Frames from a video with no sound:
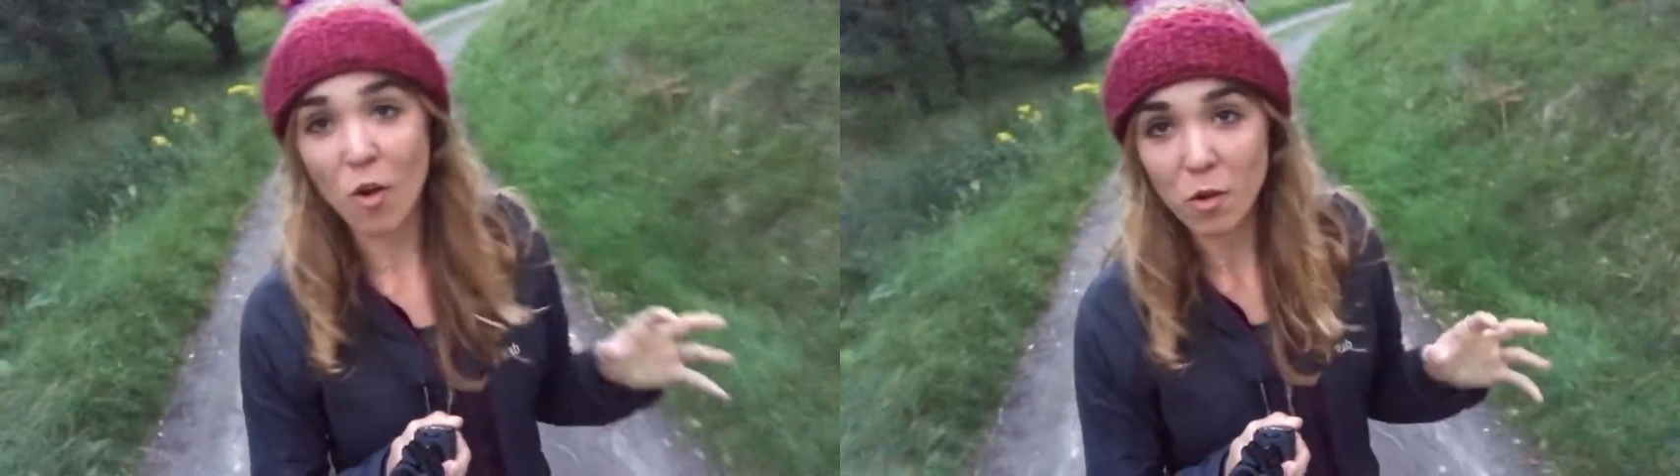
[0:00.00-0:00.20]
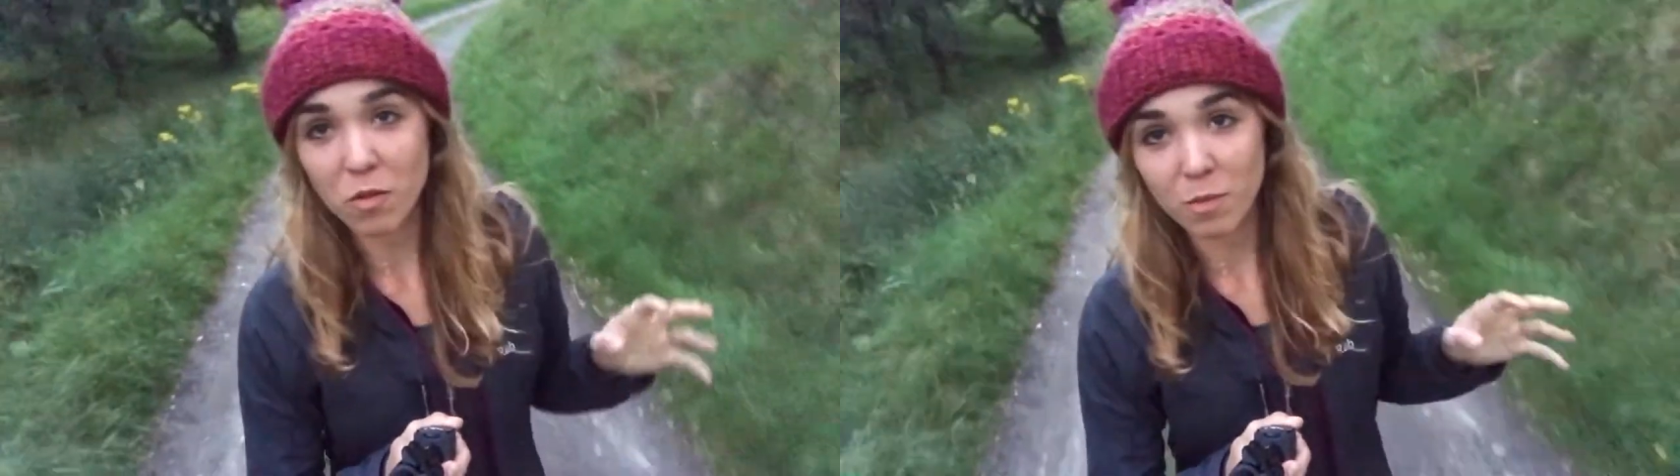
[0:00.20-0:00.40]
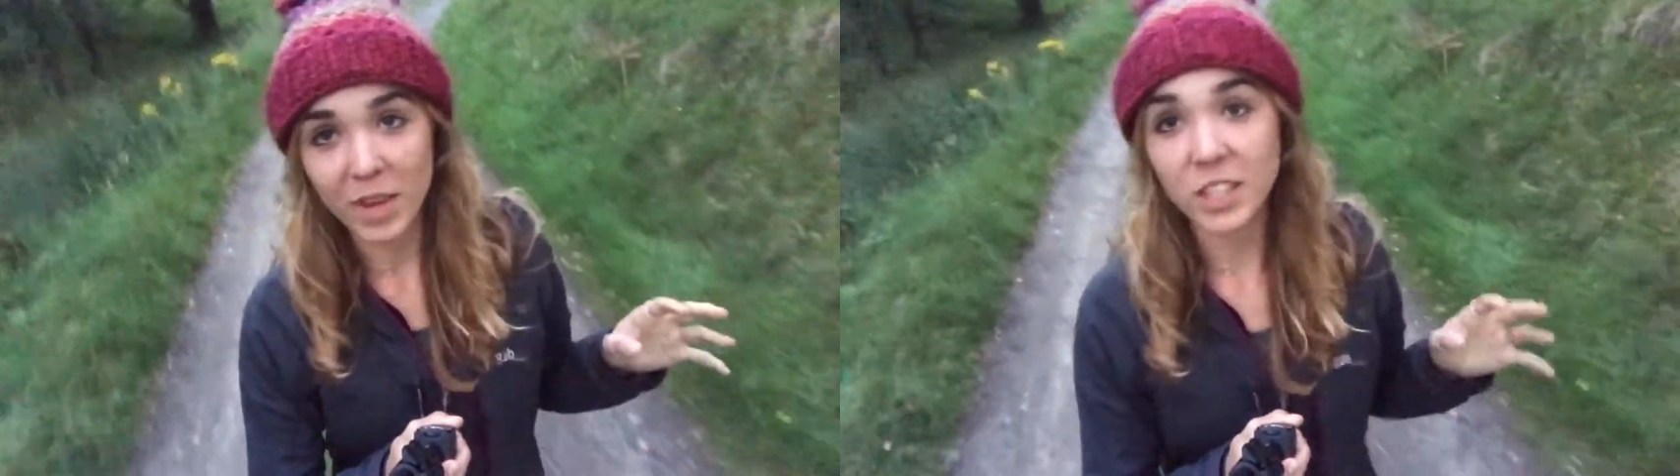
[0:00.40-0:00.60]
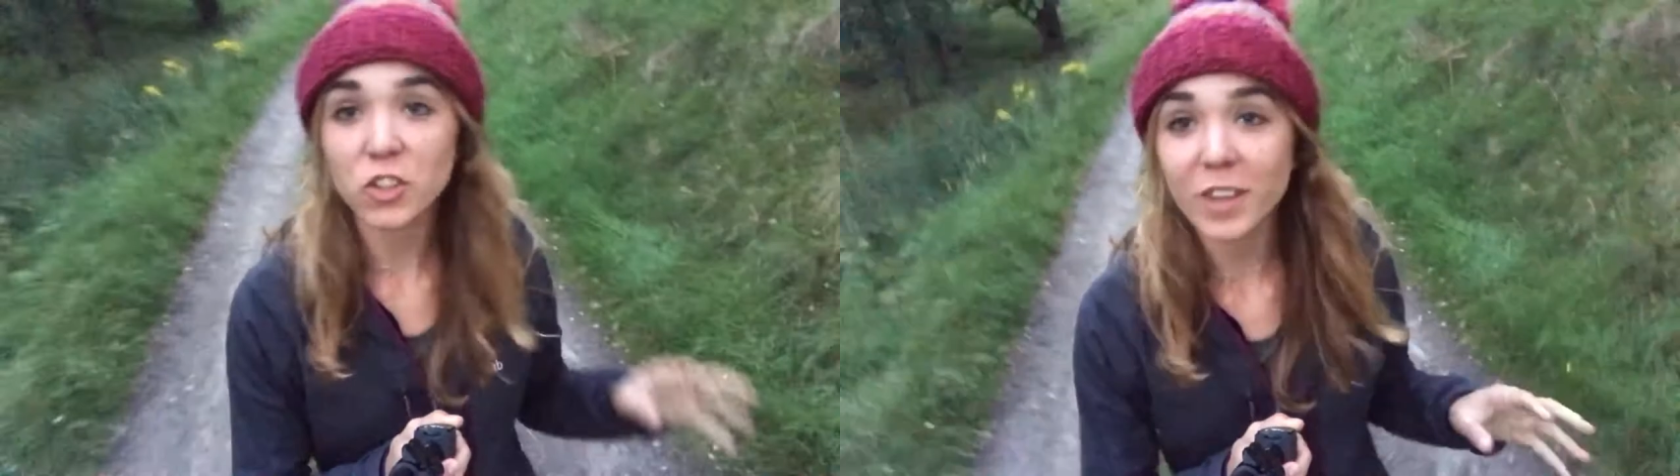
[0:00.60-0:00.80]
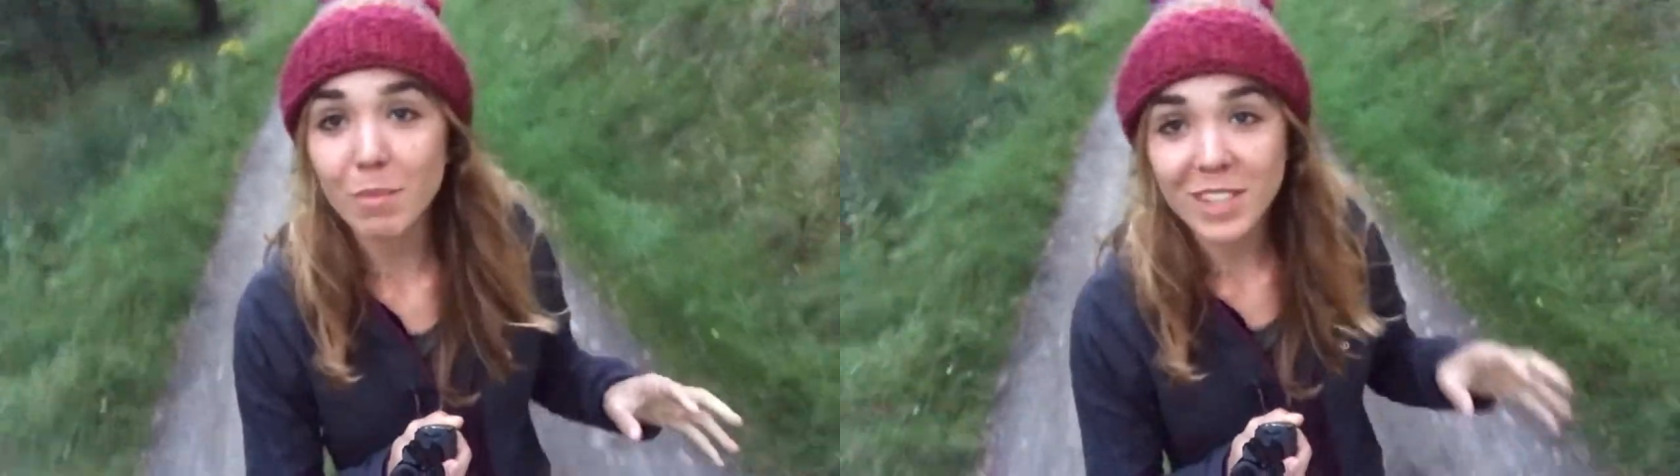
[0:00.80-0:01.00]
of my
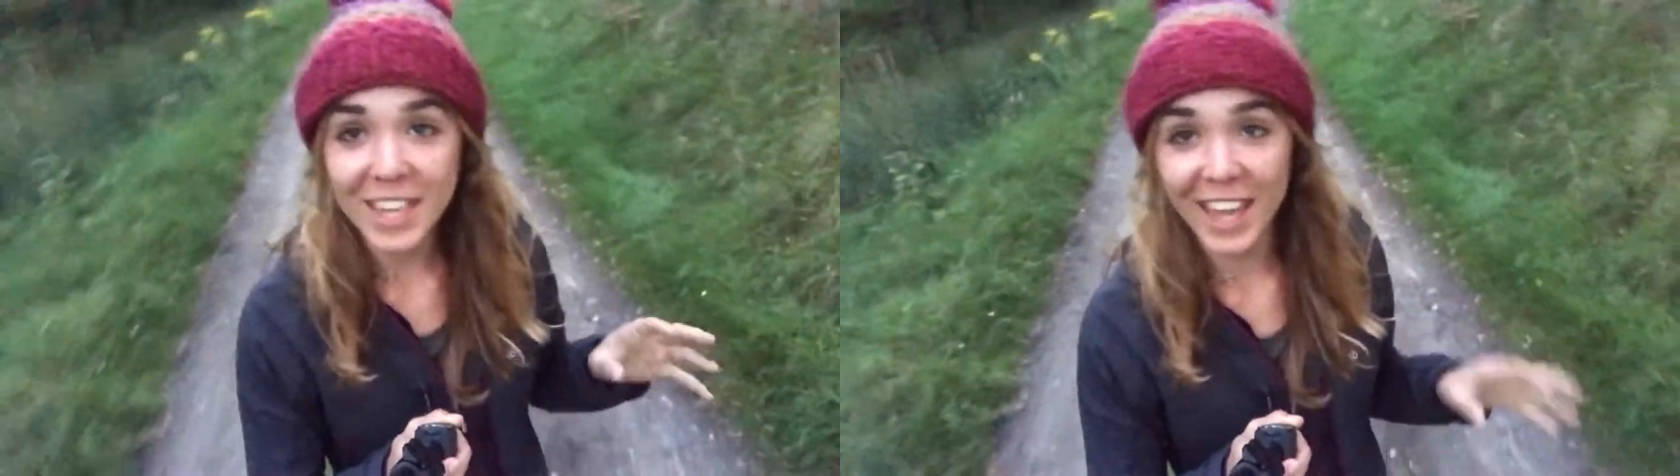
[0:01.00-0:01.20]
trip to the